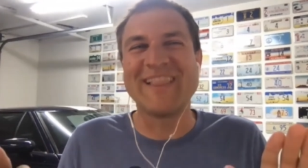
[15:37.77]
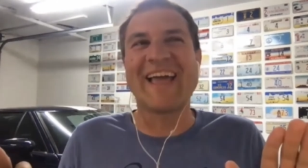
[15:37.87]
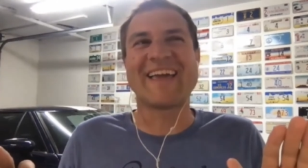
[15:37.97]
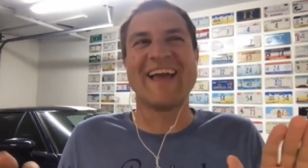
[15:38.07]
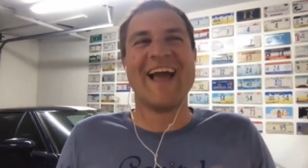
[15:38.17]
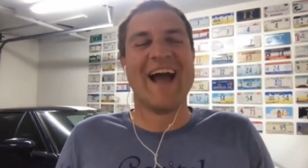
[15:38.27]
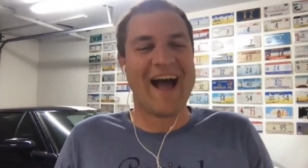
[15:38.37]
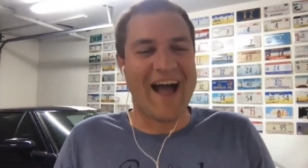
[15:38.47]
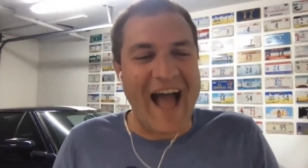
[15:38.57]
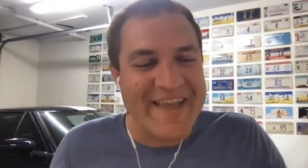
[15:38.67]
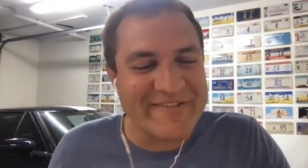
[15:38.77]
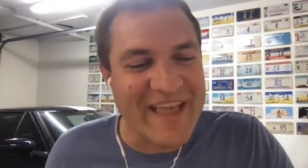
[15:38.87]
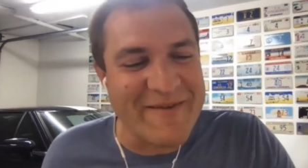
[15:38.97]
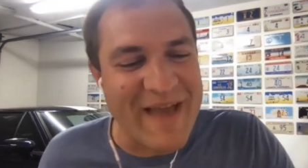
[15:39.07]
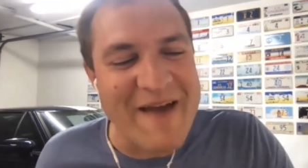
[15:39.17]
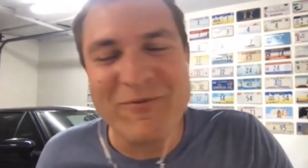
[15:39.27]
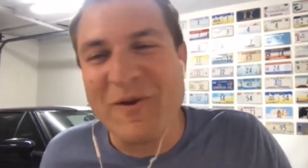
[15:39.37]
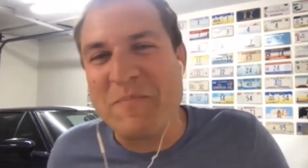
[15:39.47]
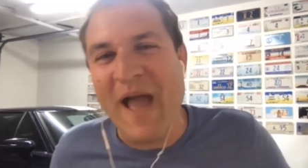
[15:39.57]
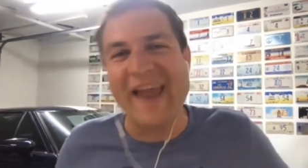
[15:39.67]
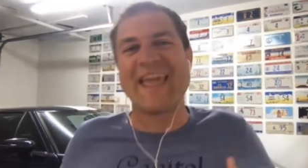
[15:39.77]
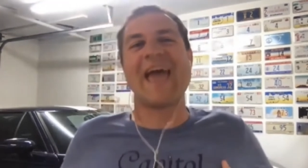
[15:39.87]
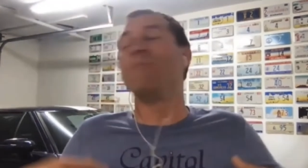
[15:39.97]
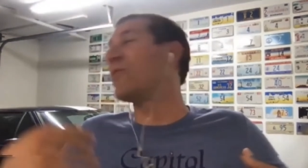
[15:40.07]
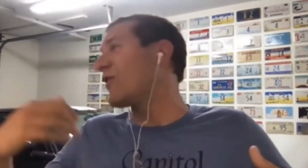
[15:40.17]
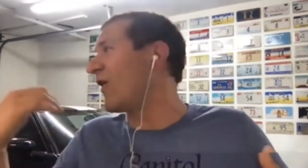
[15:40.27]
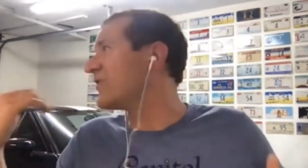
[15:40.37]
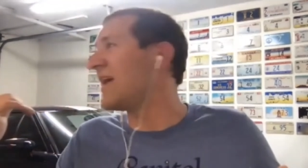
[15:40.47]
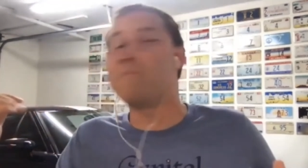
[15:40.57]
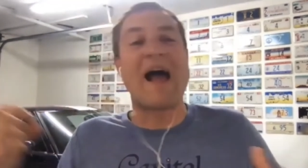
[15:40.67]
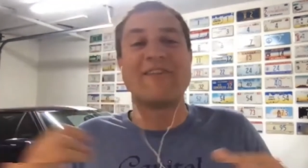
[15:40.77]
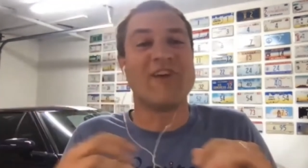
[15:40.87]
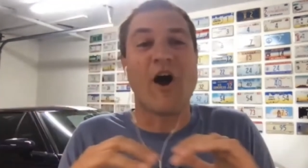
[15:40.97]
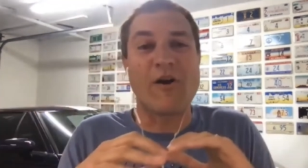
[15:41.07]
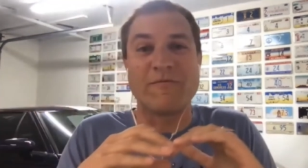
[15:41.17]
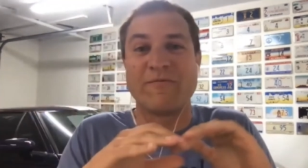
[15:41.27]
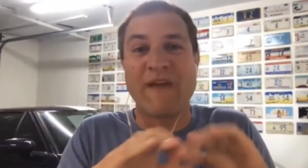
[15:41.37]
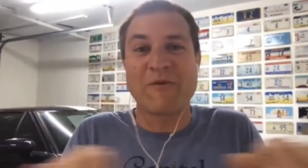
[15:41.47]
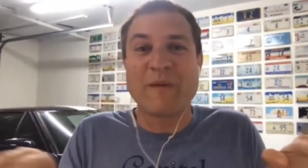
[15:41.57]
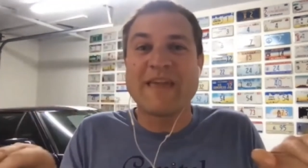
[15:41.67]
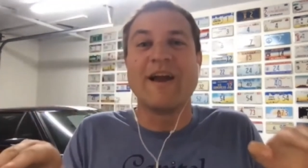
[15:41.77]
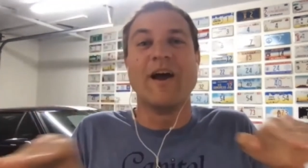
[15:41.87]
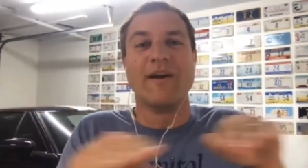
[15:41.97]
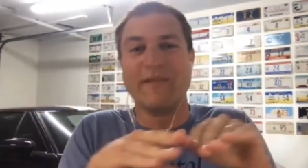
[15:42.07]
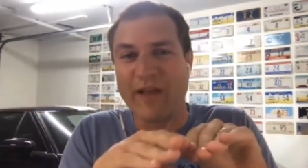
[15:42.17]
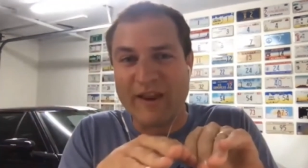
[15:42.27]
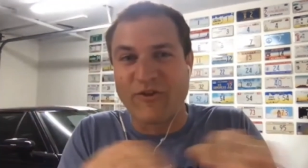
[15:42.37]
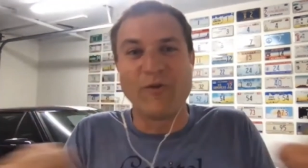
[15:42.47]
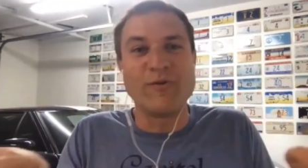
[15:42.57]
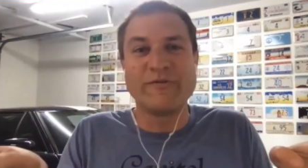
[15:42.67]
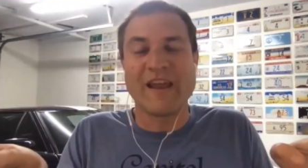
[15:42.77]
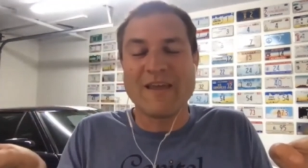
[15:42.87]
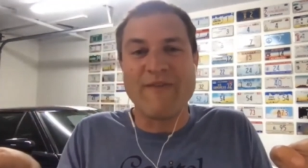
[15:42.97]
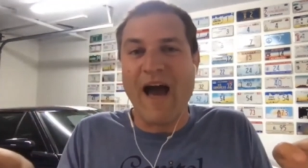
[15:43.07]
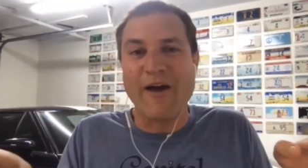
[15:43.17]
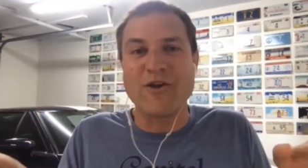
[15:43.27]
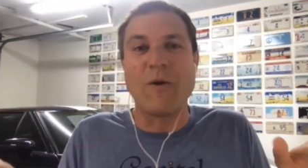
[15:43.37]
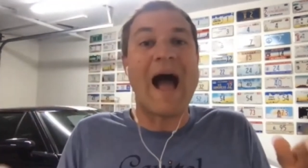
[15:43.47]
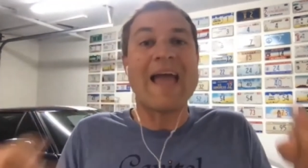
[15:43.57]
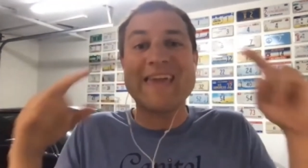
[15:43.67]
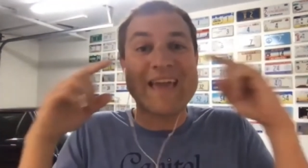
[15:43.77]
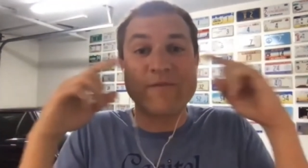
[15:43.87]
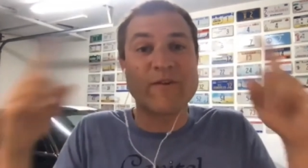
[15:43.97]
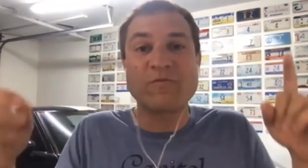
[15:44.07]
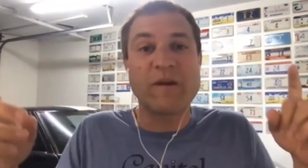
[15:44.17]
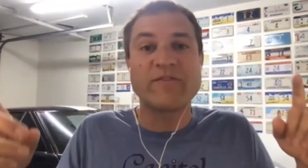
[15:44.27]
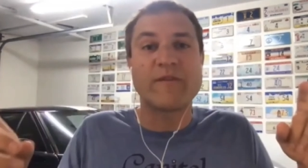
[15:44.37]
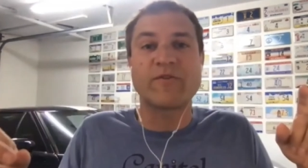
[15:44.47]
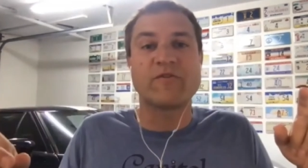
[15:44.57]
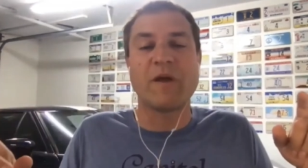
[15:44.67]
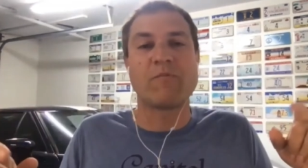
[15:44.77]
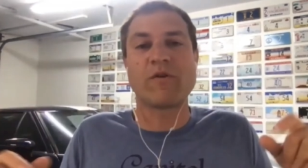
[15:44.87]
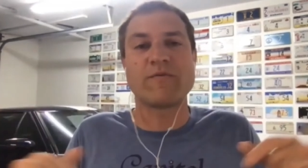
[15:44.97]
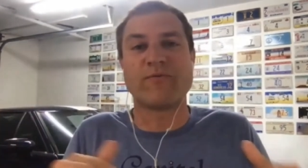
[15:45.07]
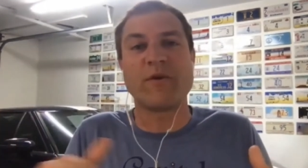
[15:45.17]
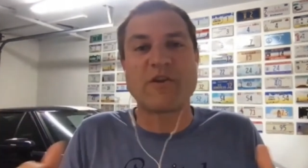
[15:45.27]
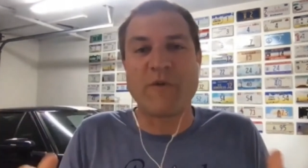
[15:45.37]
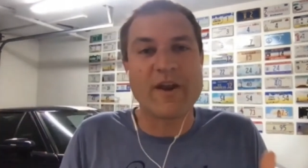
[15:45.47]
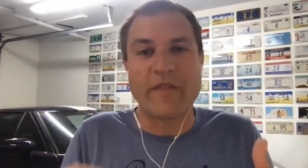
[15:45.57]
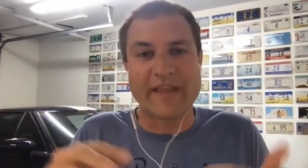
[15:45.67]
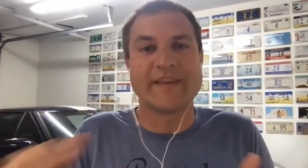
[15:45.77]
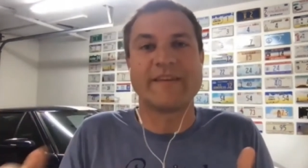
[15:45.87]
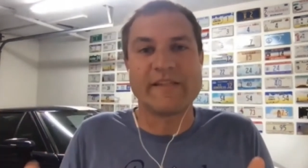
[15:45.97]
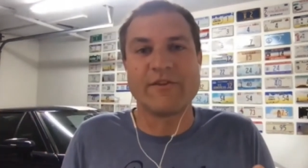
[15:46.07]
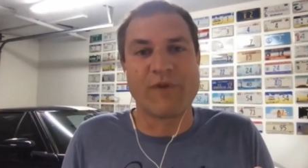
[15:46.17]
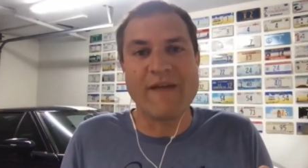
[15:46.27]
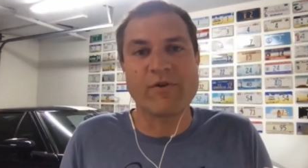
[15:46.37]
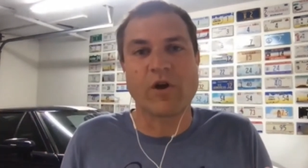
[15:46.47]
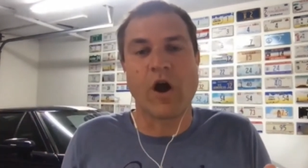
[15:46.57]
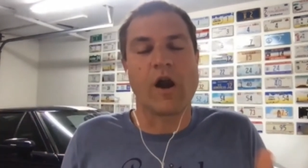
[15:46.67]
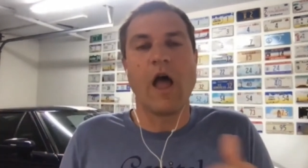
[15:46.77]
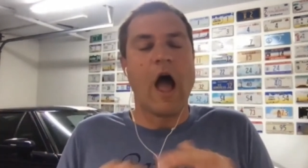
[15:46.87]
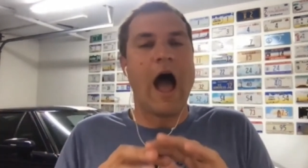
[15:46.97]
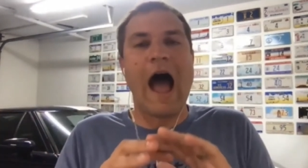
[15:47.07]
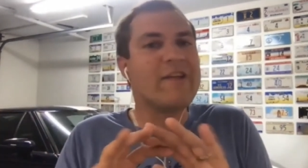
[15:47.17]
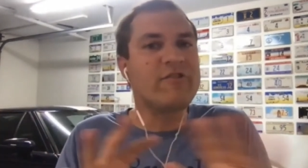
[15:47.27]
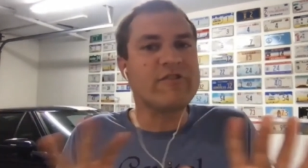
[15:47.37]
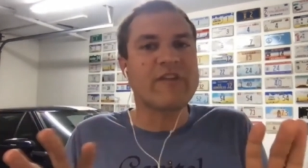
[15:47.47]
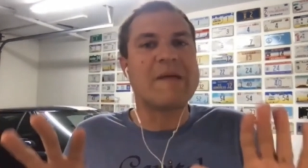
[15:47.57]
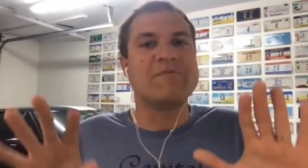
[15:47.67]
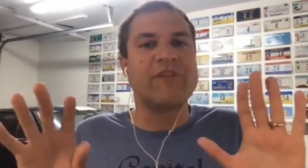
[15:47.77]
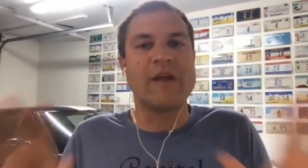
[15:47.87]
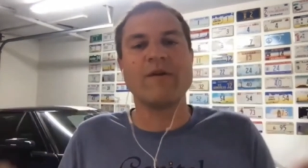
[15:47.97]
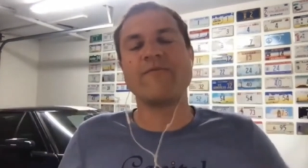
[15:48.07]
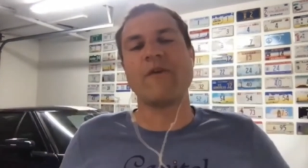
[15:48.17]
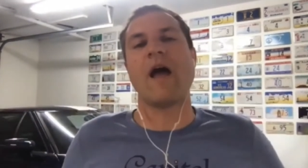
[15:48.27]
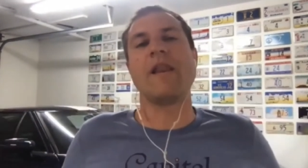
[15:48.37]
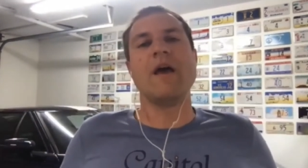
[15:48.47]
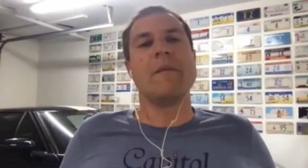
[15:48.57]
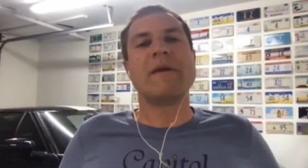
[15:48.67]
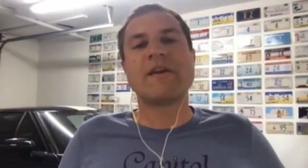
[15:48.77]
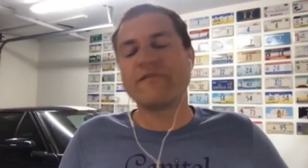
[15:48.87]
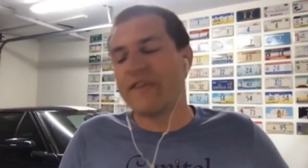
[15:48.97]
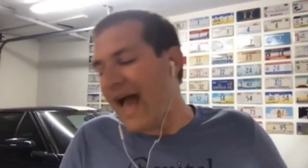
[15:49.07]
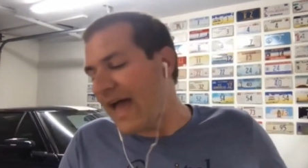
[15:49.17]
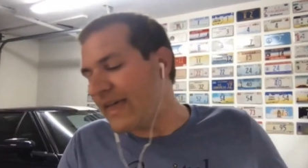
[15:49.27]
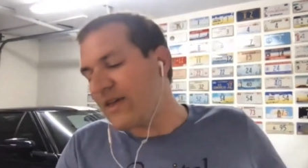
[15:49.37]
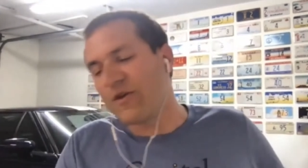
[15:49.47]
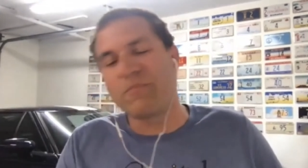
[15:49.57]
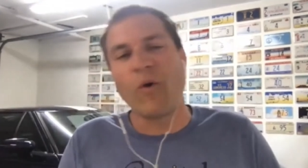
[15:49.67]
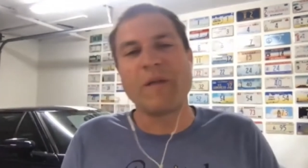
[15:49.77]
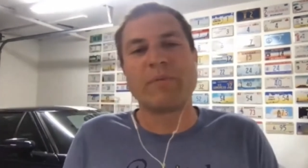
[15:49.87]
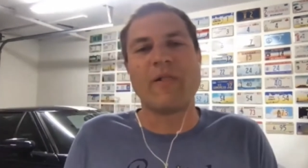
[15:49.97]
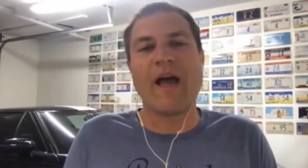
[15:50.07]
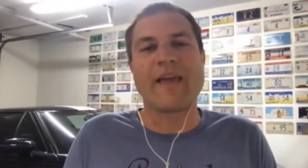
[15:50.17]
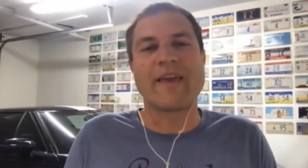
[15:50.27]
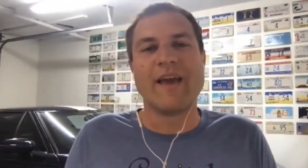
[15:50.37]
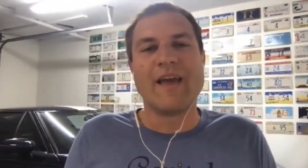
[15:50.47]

like, I save every penny, and the cars I buy are very like don't lose any value. I can't convince myself to spend more than 40 grand on like a daily driver car. I just am terrified because yeah, I get your point, but like